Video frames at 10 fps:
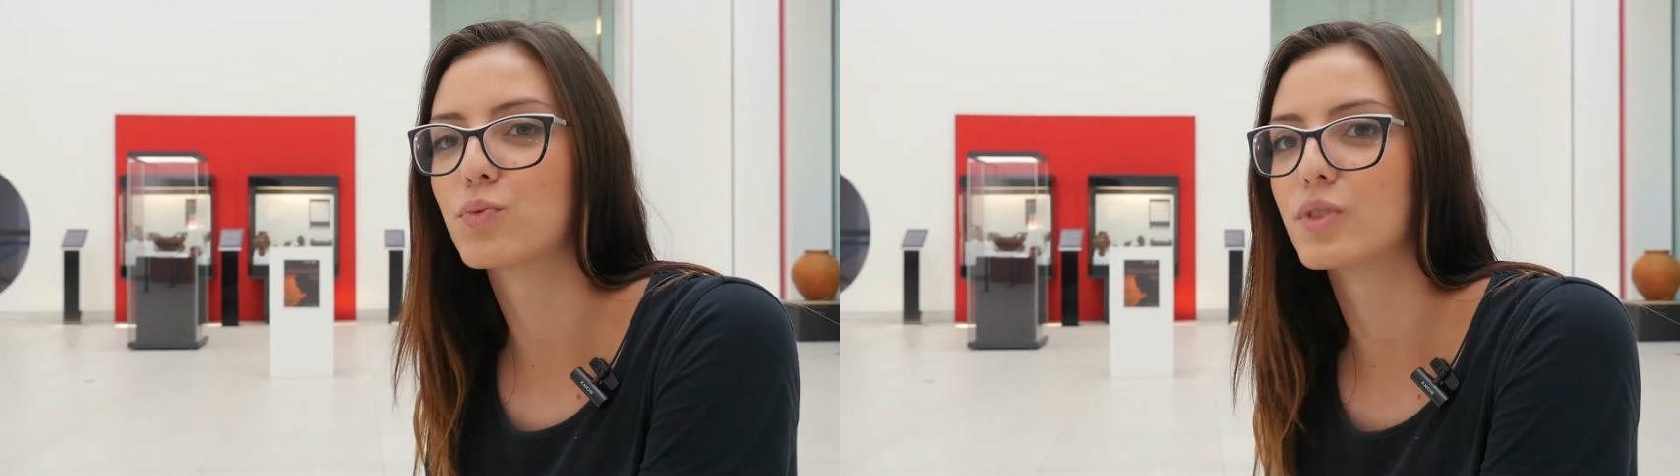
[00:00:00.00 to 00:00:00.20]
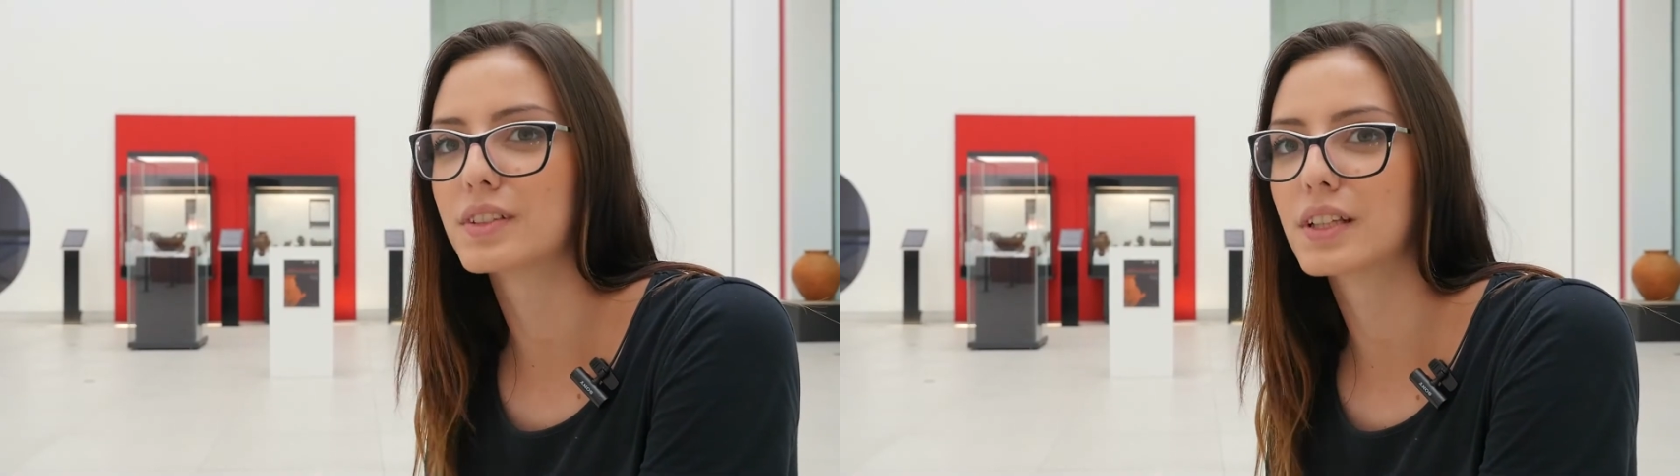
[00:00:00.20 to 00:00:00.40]

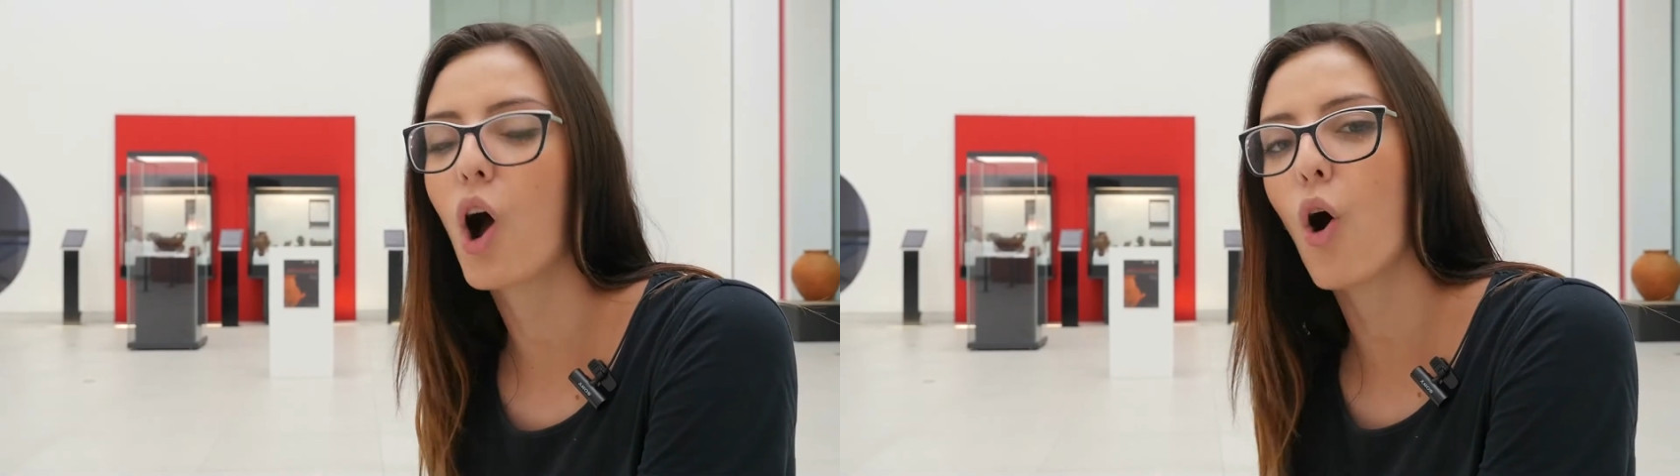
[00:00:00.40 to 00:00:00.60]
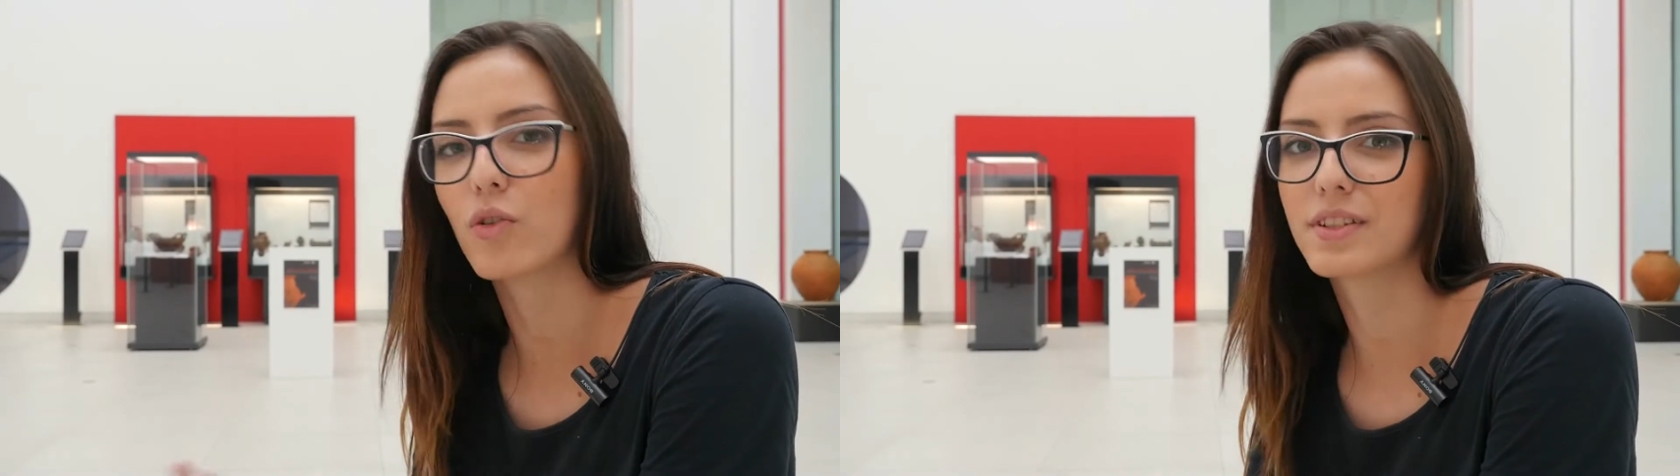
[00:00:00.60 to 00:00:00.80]
was
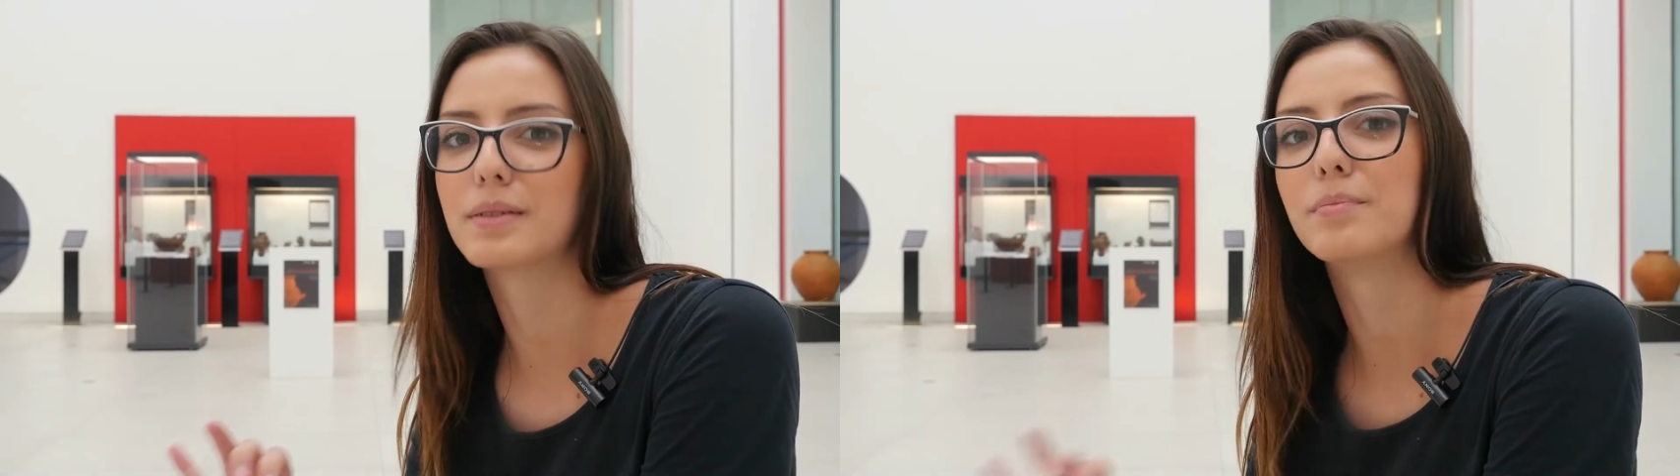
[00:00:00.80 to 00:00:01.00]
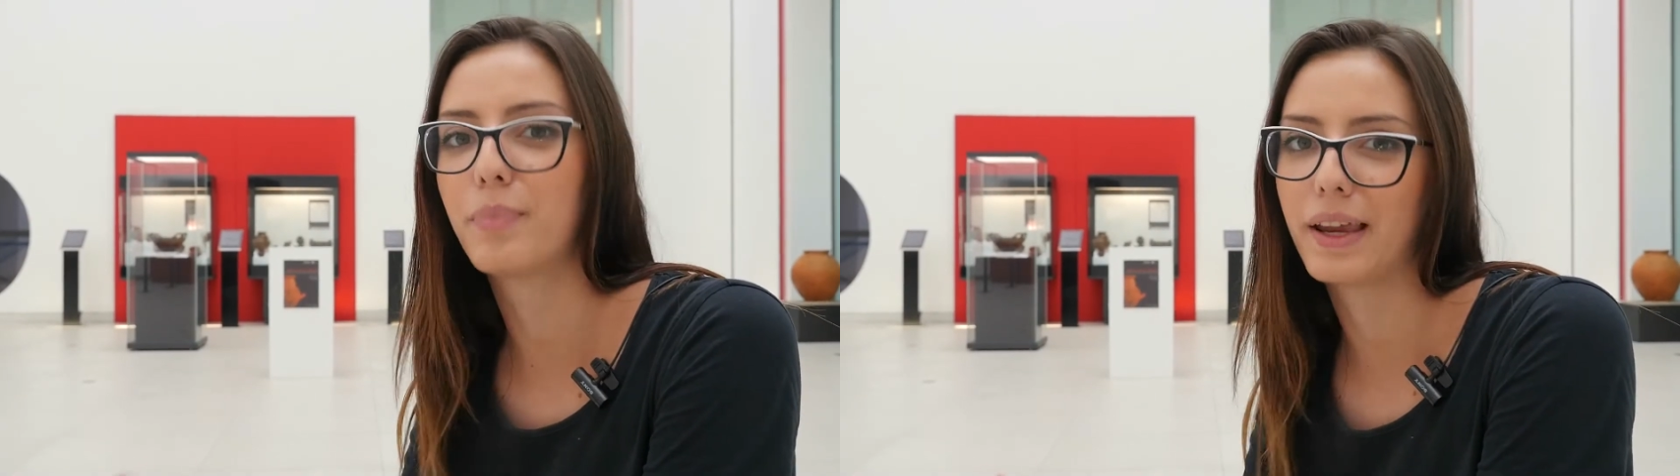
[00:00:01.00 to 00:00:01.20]

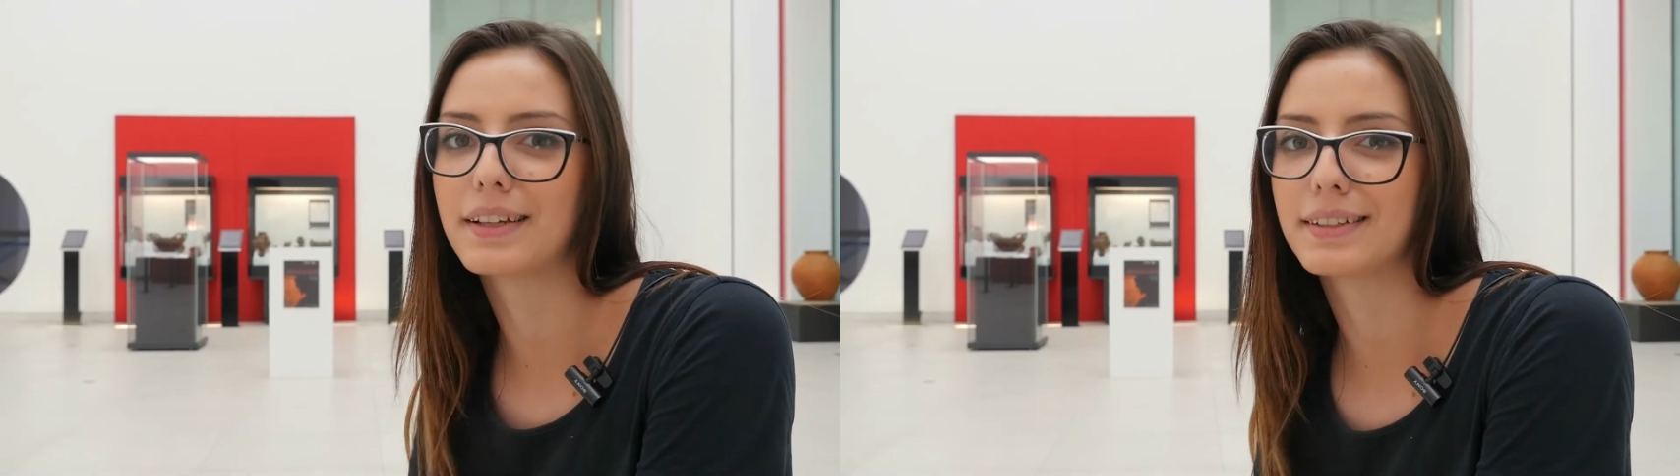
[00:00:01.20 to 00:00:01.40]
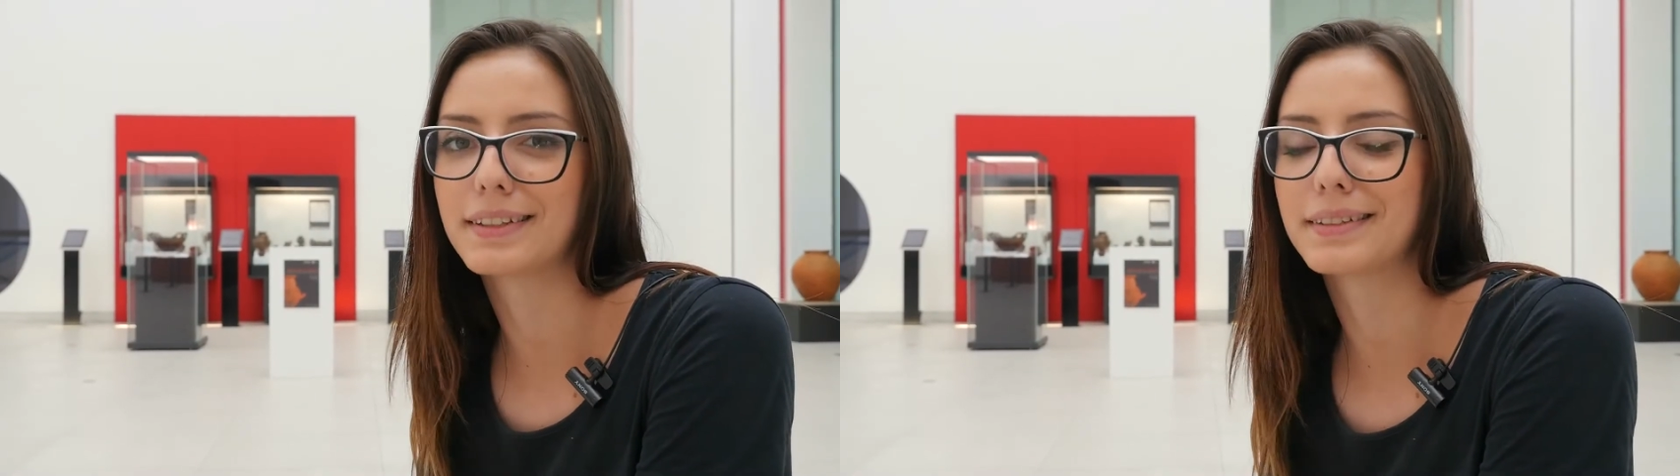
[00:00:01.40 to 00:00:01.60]
awesome
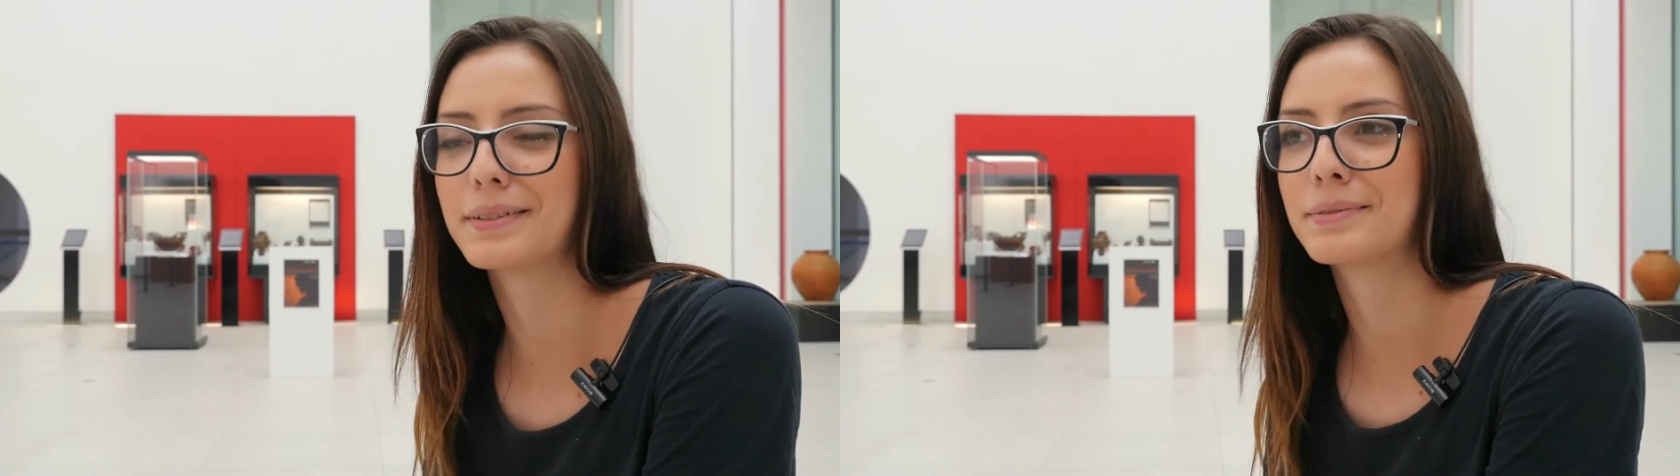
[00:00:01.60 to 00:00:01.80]
painted.